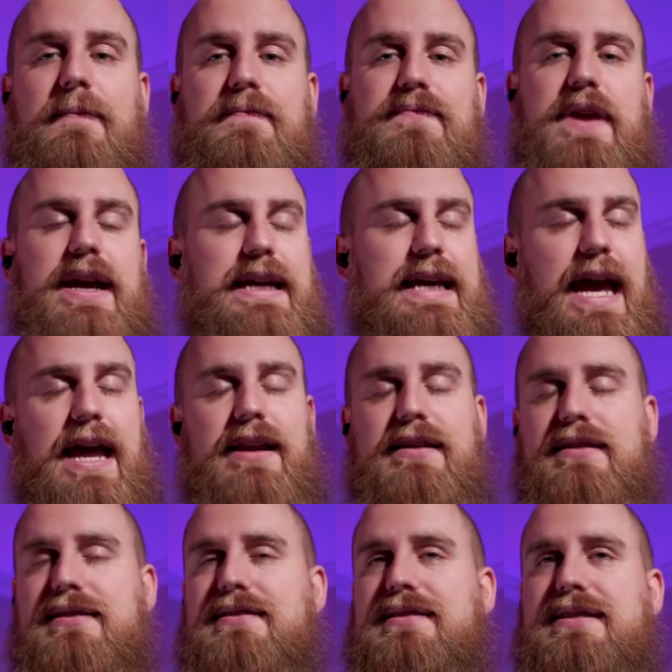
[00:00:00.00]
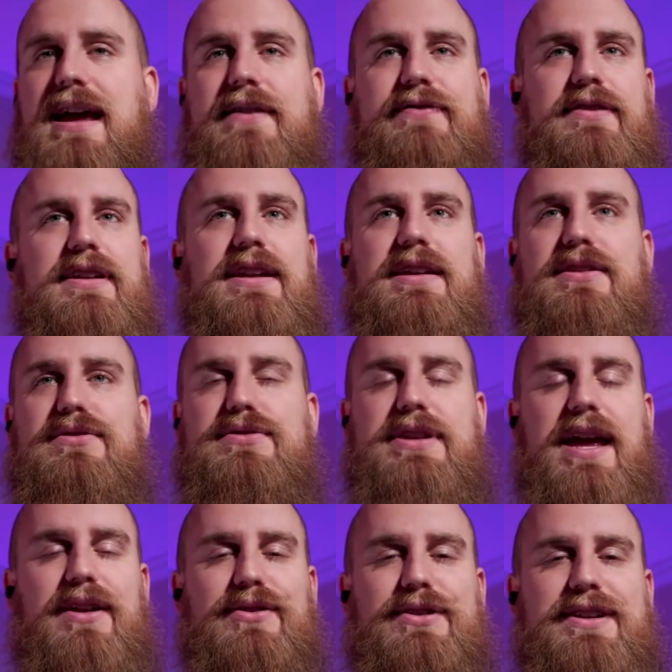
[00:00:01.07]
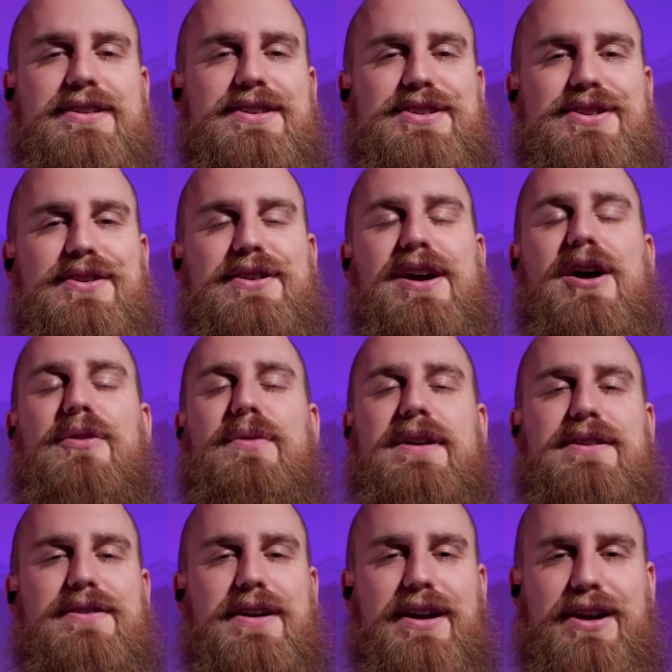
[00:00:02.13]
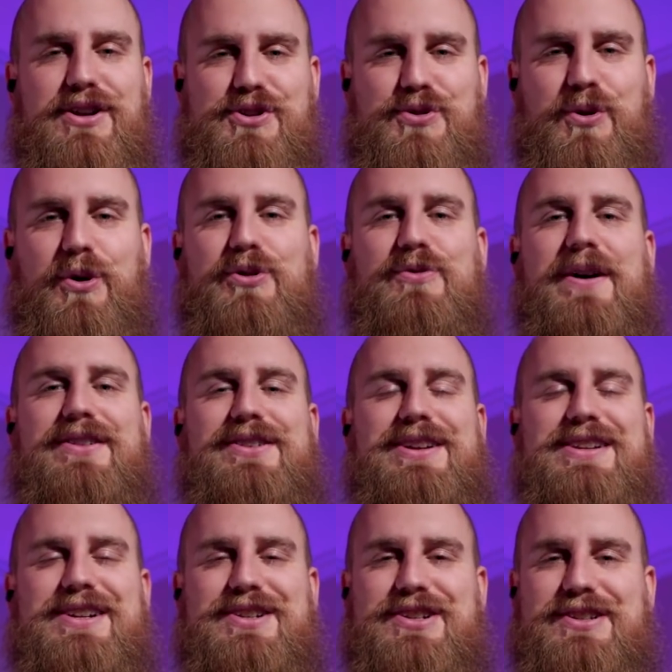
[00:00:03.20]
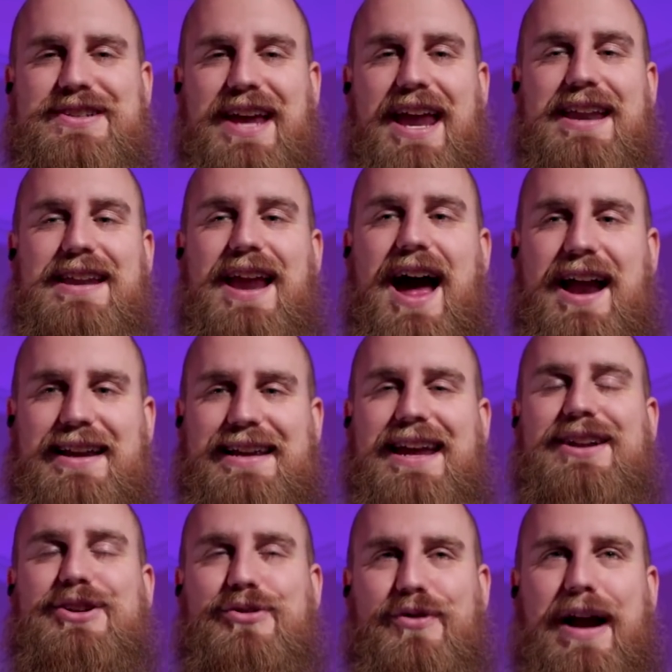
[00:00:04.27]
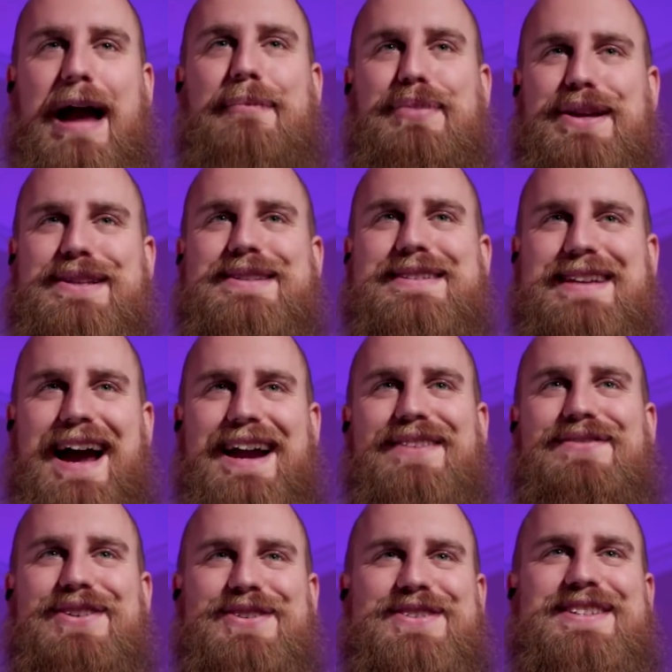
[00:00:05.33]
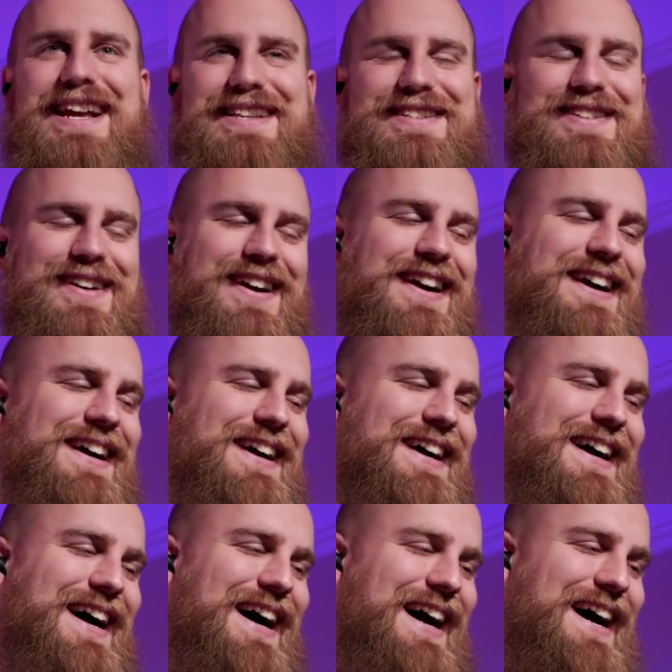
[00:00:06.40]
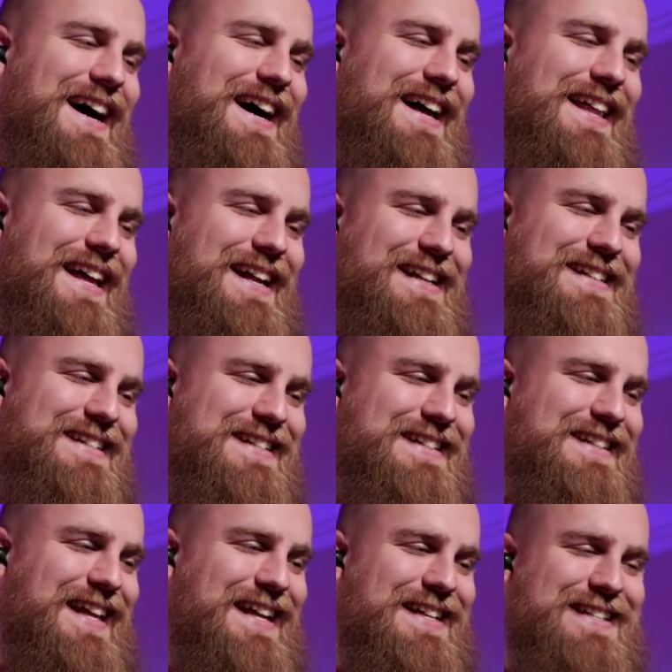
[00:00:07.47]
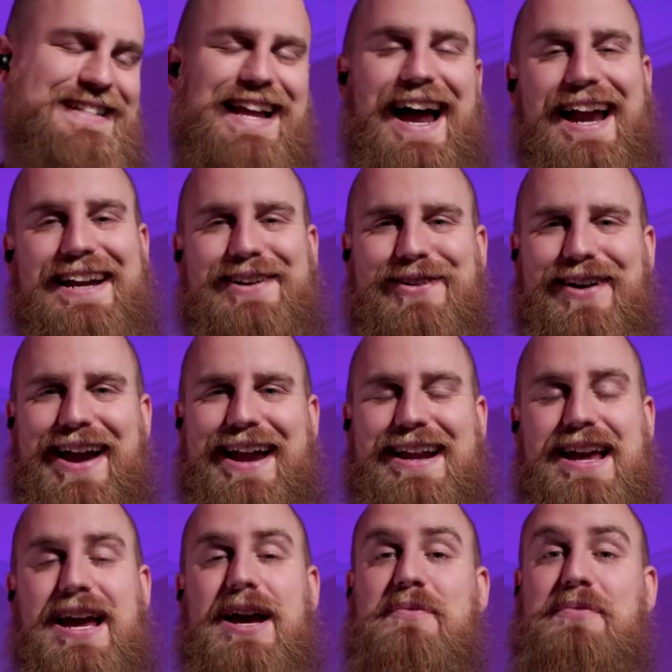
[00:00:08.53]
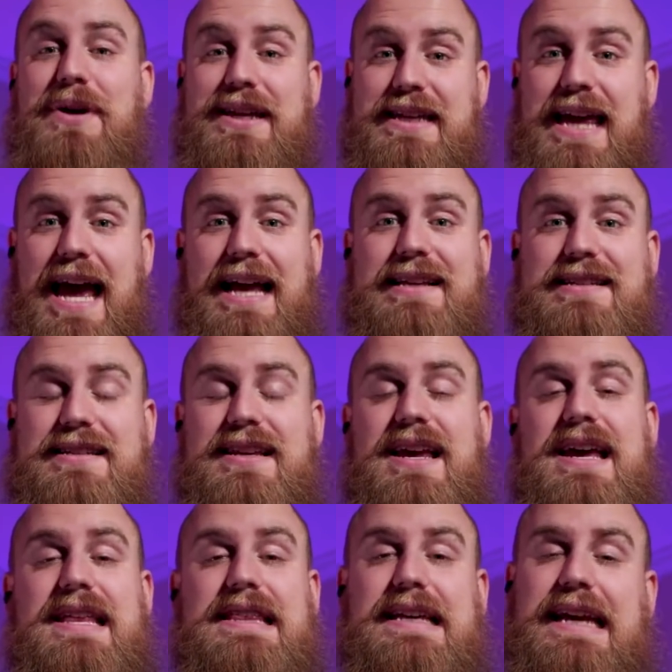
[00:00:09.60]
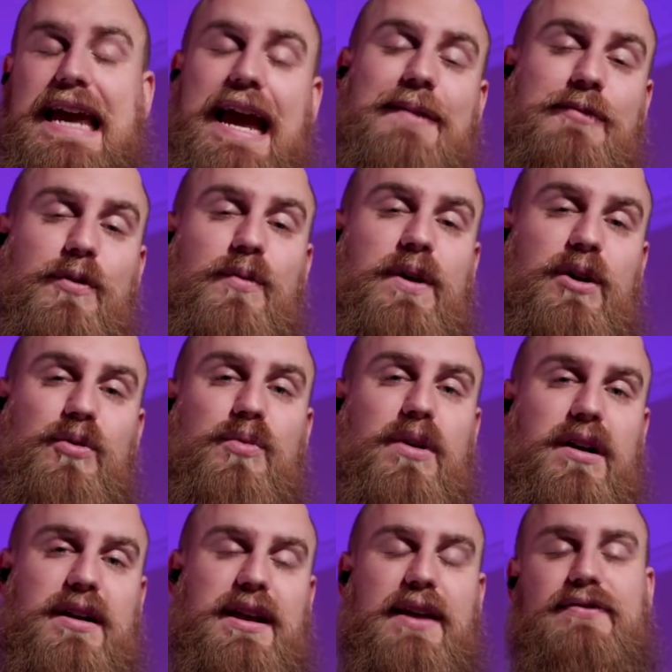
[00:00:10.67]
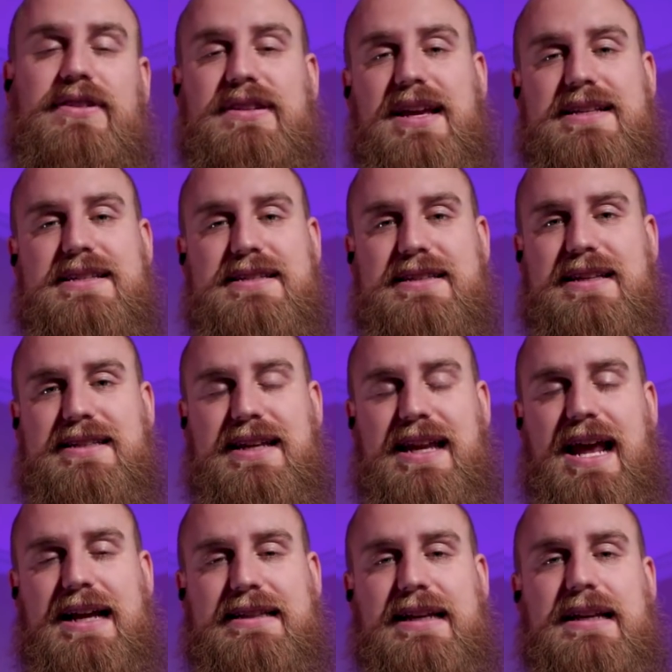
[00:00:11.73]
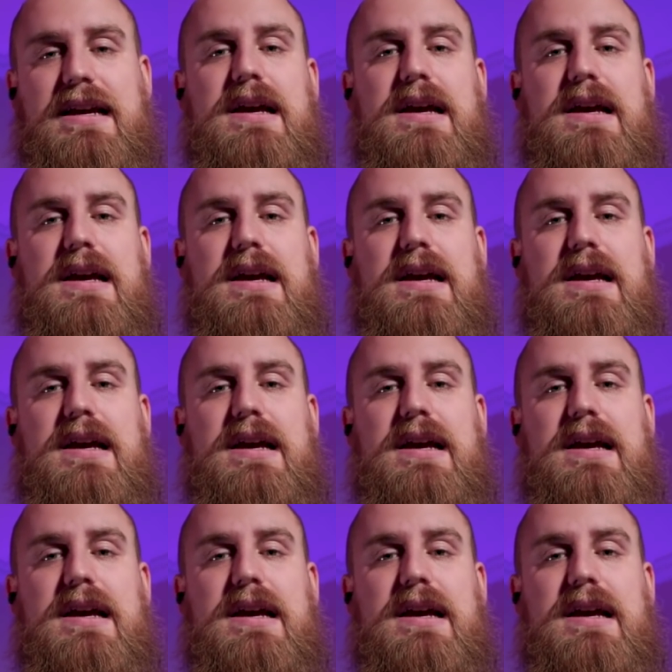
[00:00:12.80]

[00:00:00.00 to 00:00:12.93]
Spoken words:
Again, definitely use that only in the studio where you can control the weather conditions and not get crap inside of your sensor. That is not great. But yes, the camera will work if a lens is disconnected.